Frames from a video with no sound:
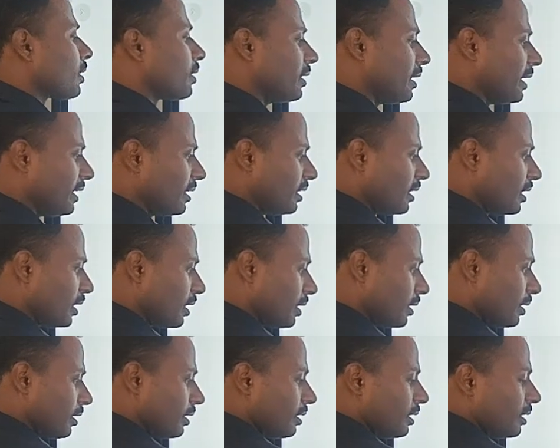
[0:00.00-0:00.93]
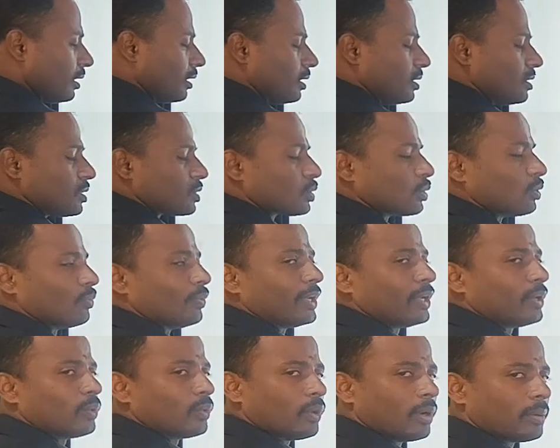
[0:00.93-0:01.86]
Then so
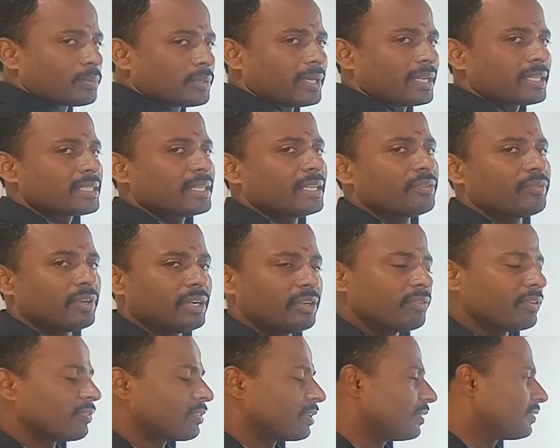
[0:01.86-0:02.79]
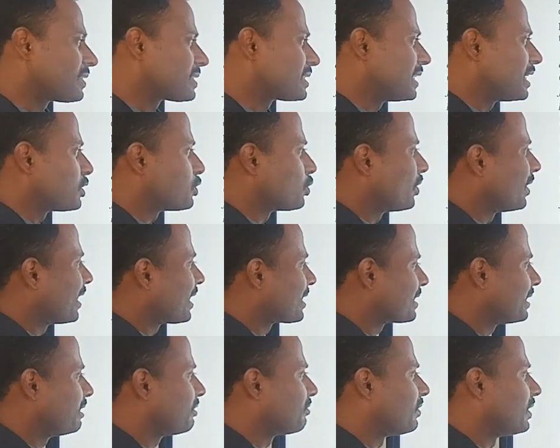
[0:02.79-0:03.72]
when you observe as in different flowers, they're showing as
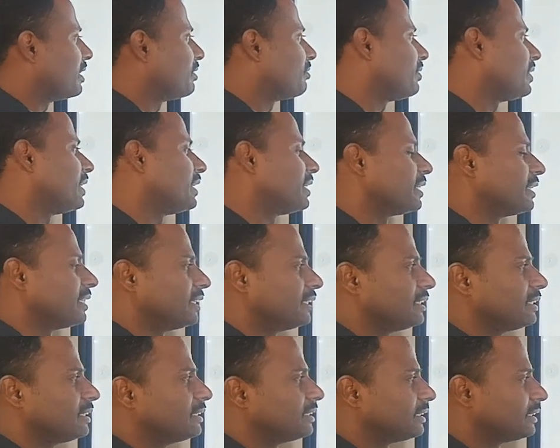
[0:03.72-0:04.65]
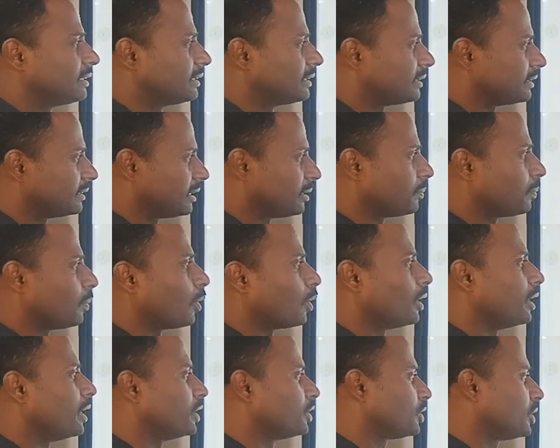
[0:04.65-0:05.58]
in different that
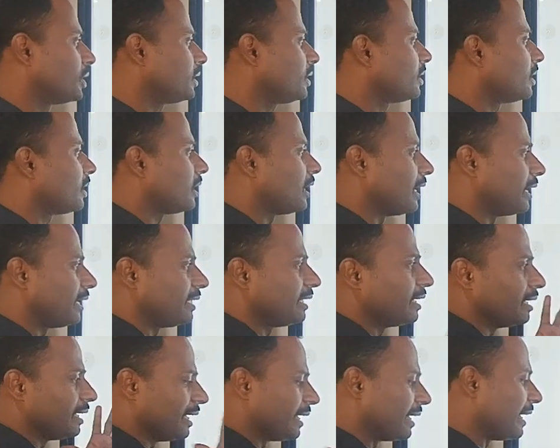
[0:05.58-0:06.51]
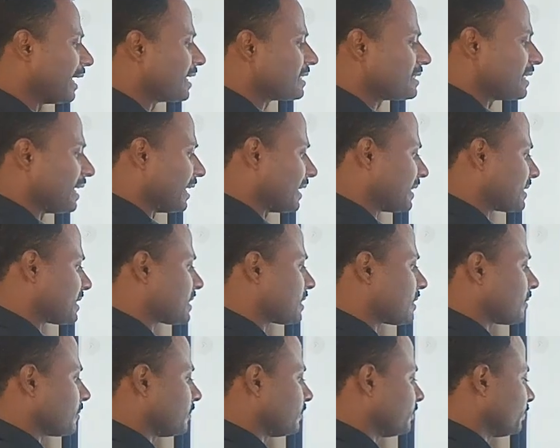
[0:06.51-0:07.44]
pollination and they're laying as
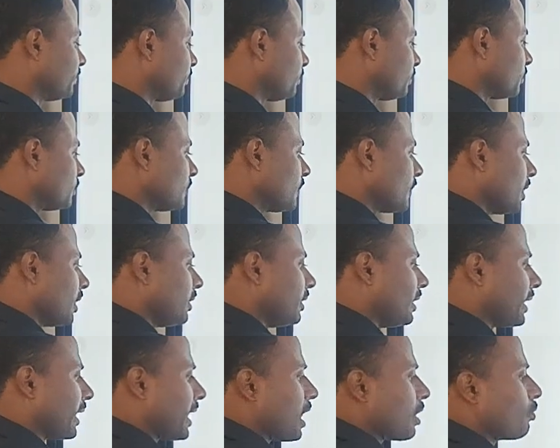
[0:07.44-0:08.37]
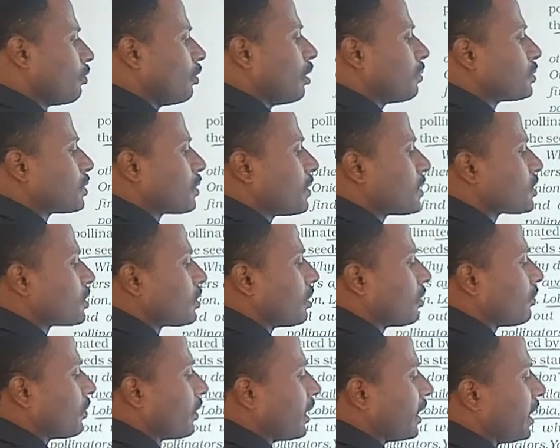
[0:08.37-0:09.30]
eggs. The careful observation
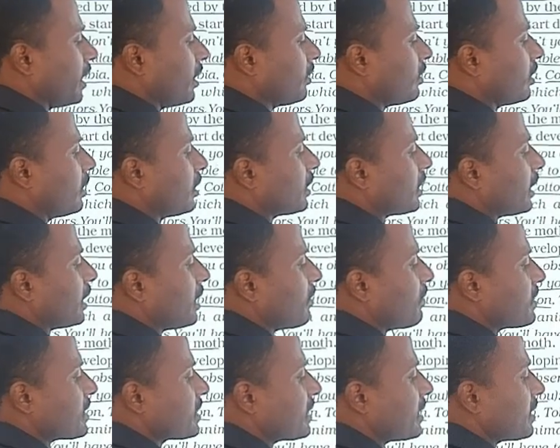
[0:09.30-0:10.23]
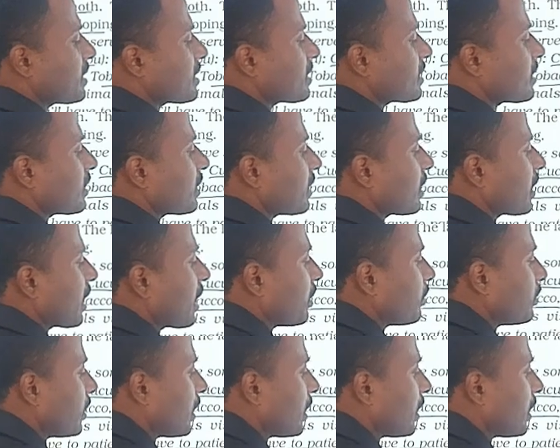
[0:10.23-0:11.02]
of any that any visitors came